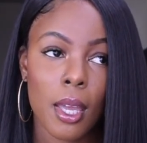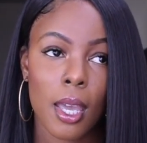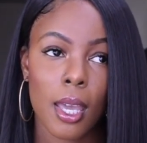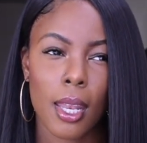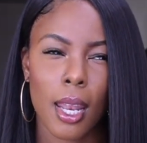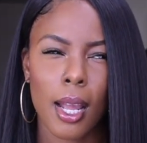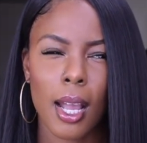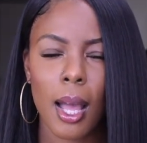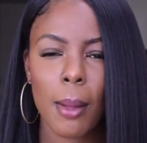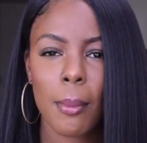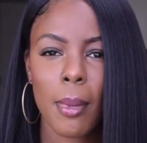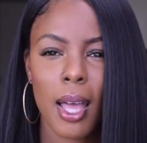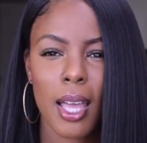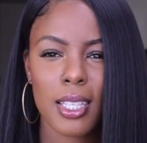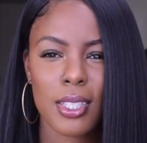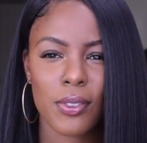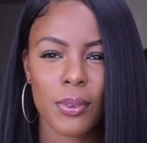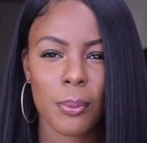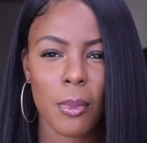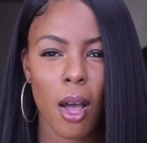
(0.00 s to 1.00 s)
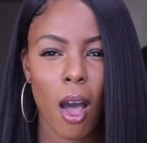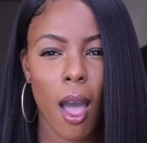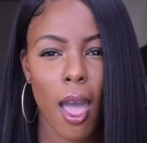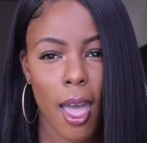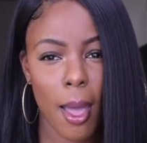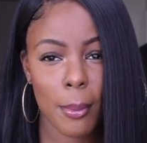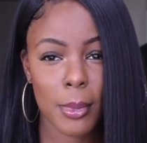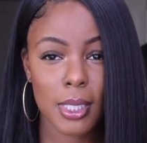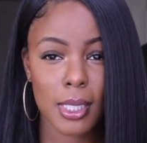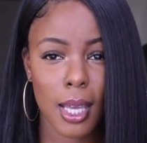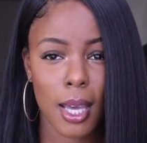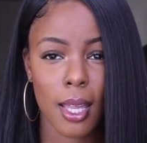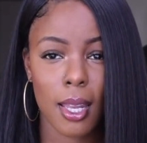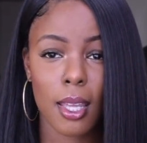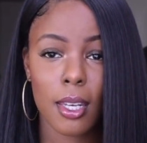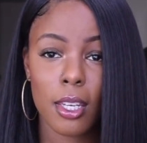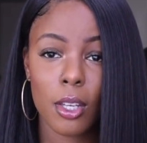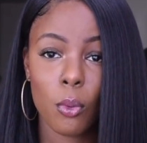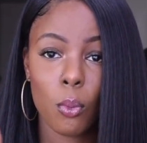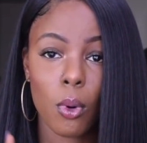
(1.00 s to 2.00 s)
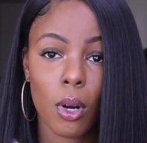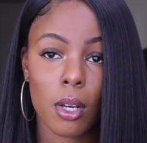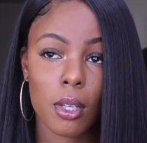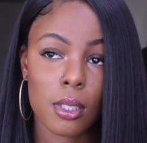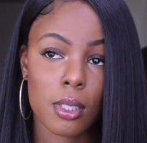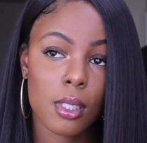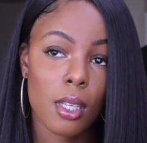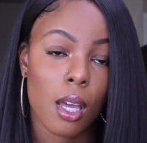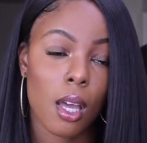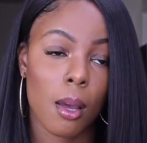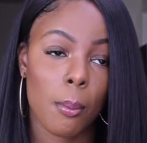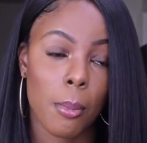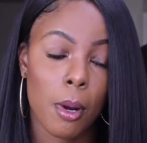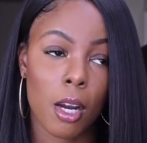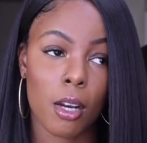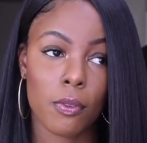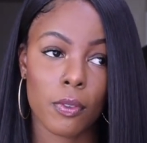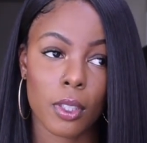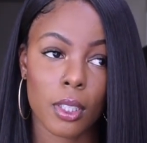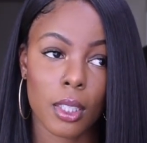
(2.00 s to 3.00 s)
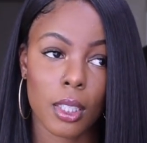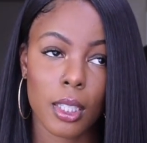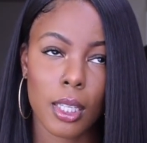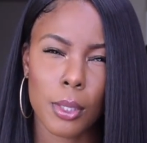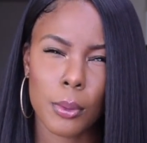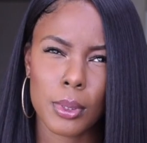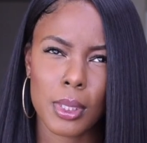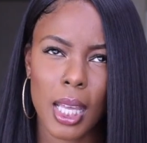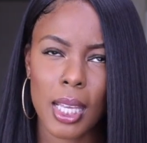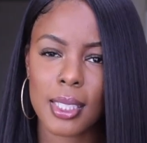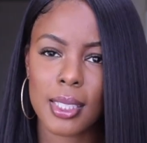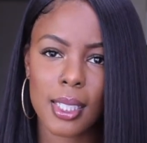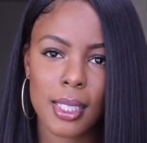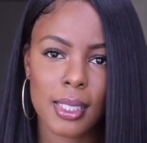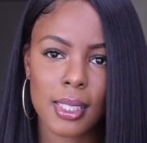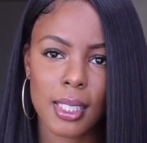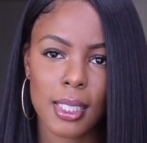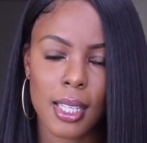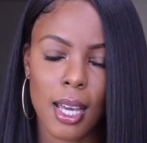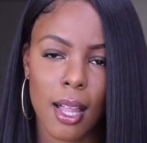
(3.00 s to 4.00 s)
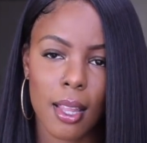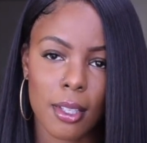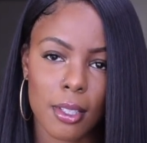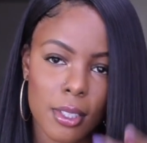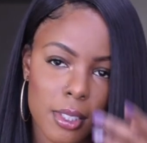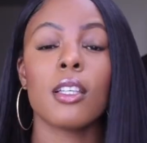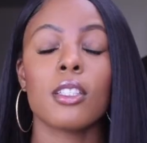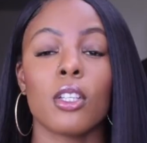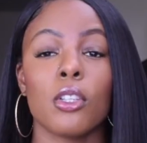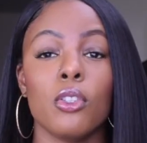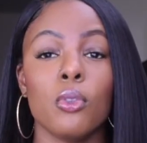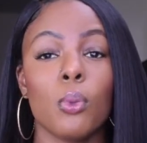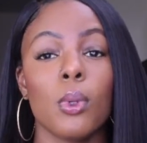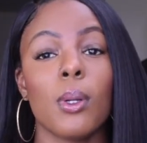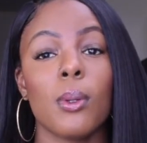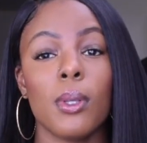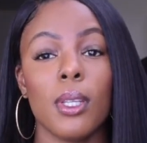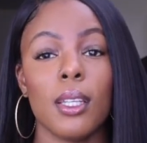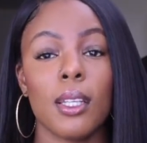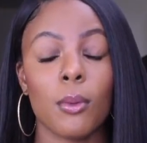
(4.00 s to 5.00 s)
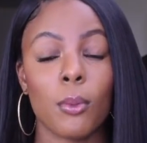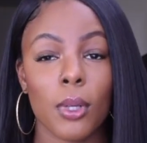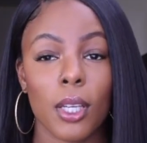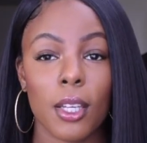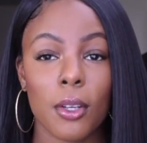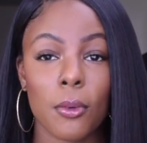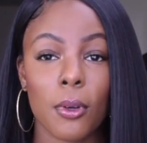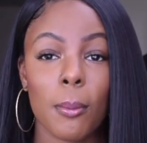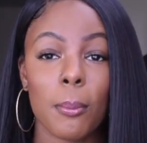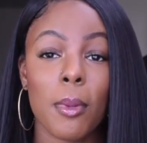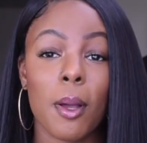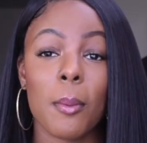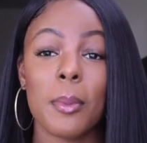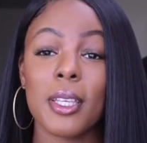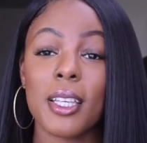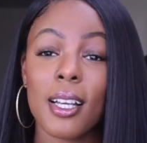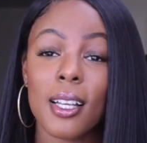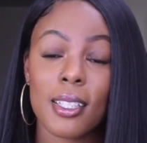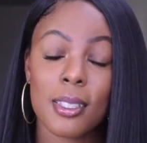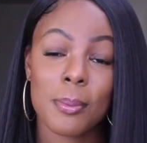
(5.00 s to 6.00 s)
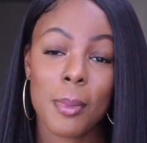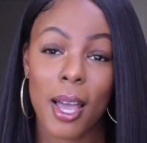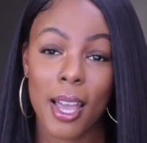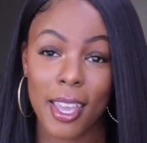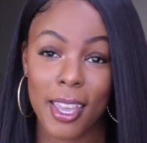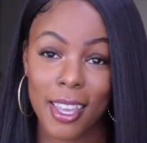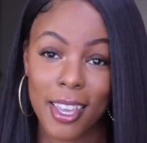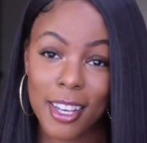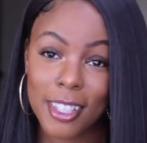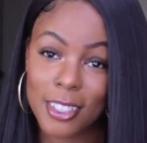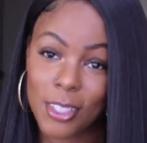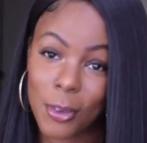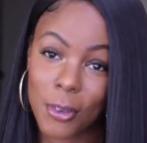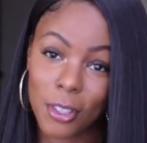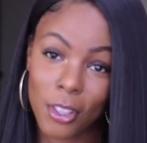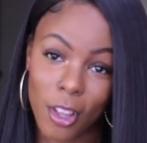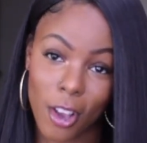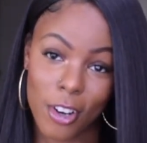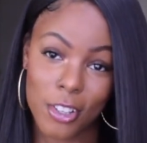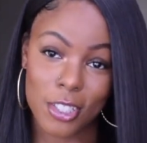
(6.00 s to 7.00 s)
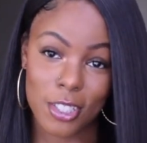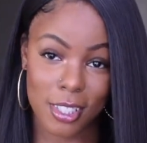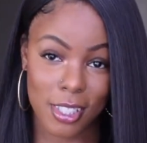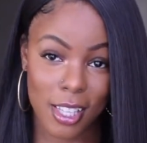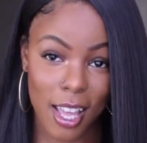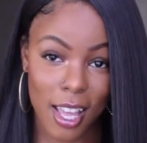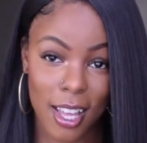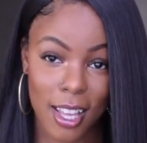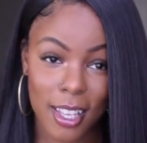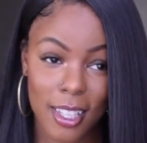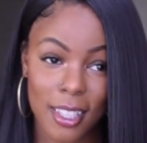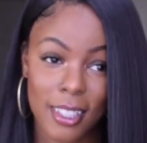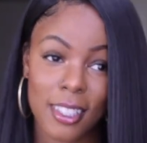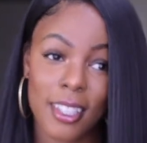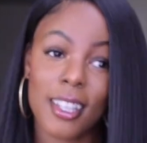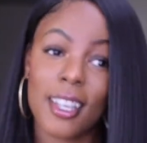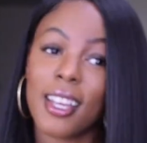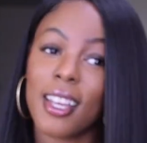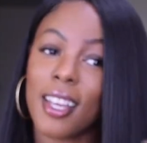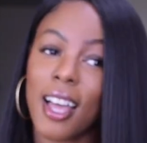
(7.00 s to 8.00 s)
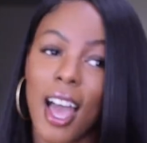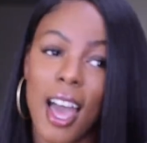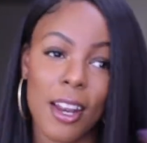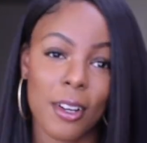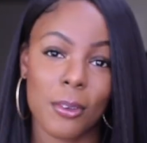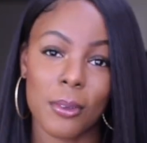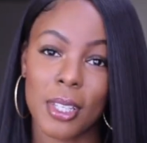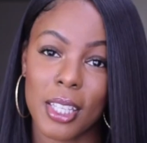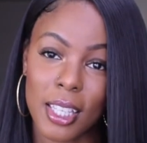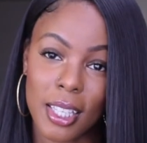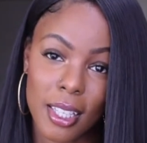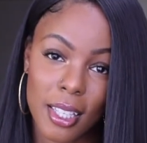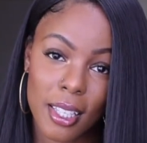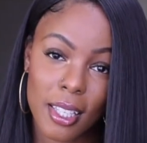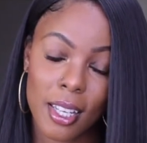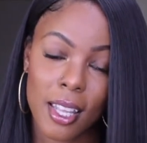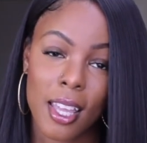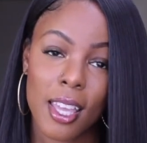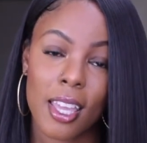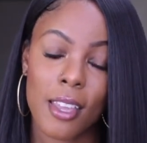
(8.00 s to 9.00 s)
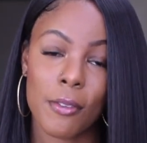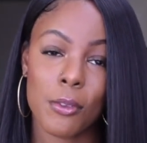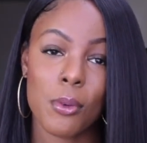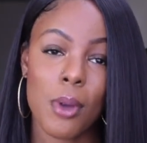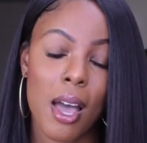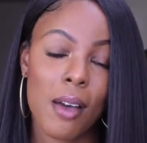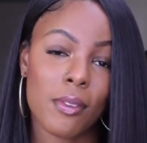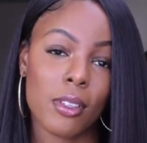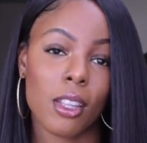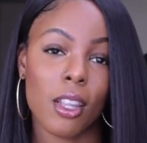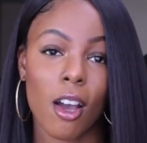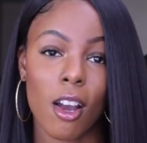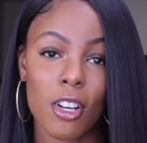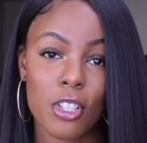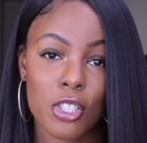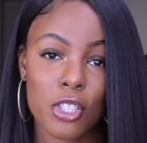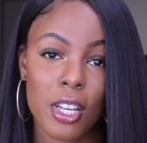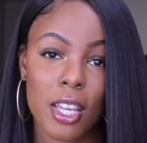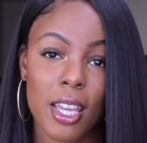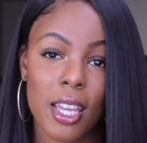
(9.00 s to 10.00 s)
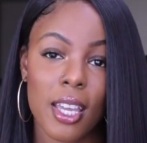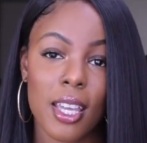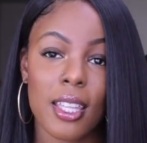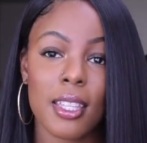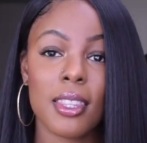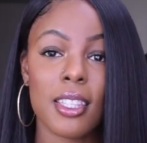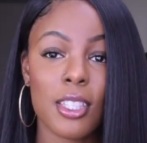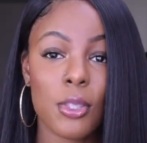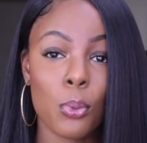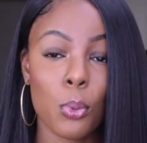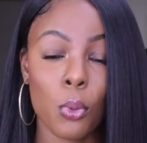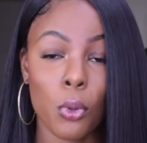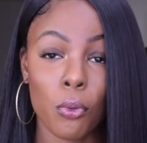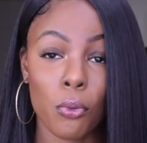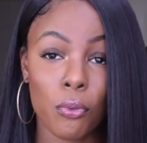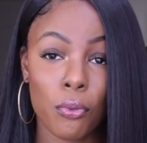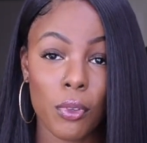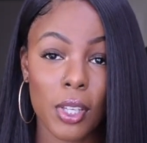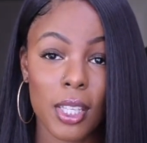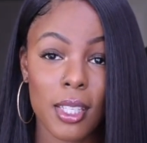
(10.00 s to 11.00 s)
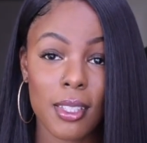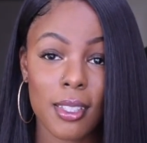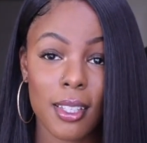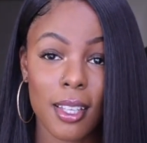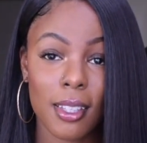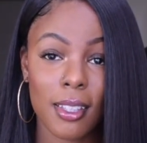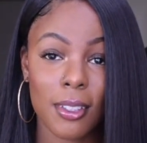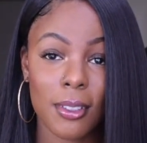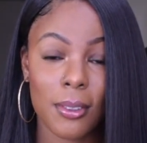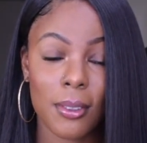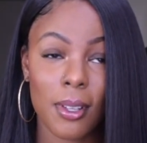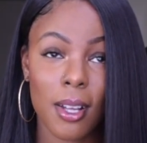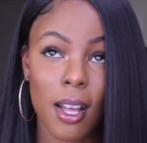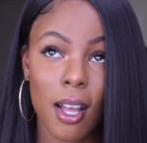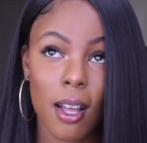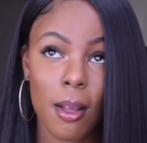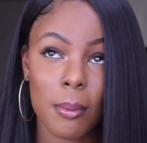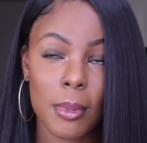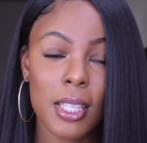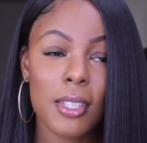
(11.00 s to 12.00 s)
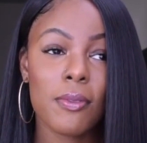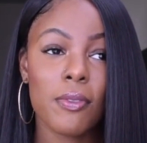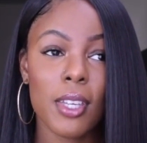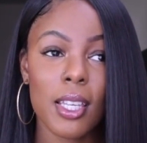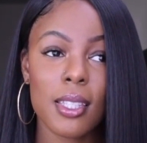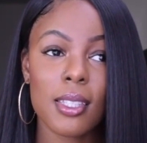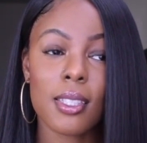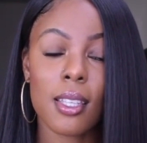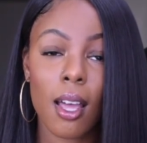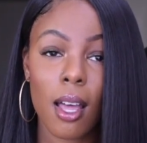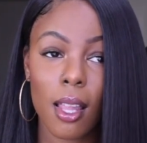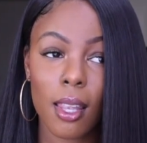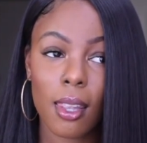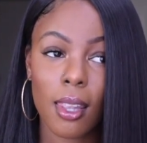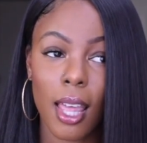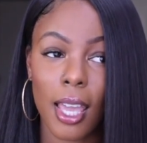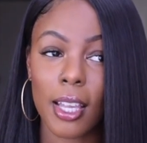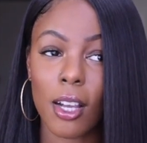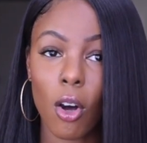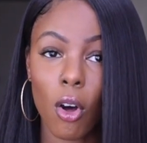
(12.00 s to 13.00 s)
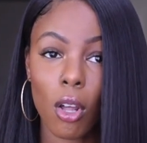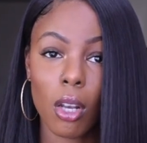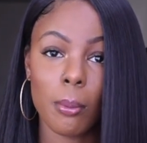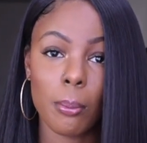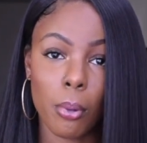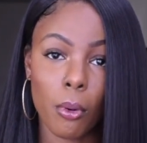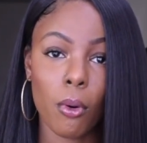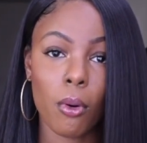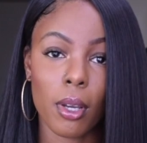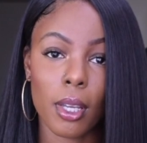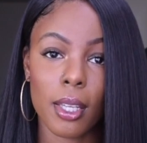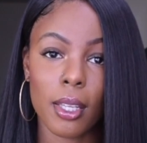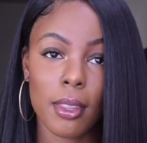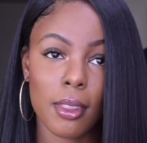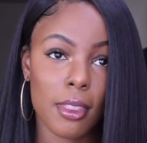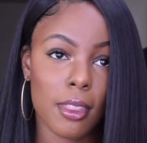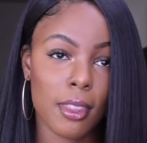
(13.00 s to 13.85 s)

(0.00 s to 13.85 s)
And I got mine from Amazon and it works perfectly. It was like $16. So you will need a Wig Grip, but because my head is on the larger side, I don't need it. If you have a larger head, this will fit a little, it fits like on point.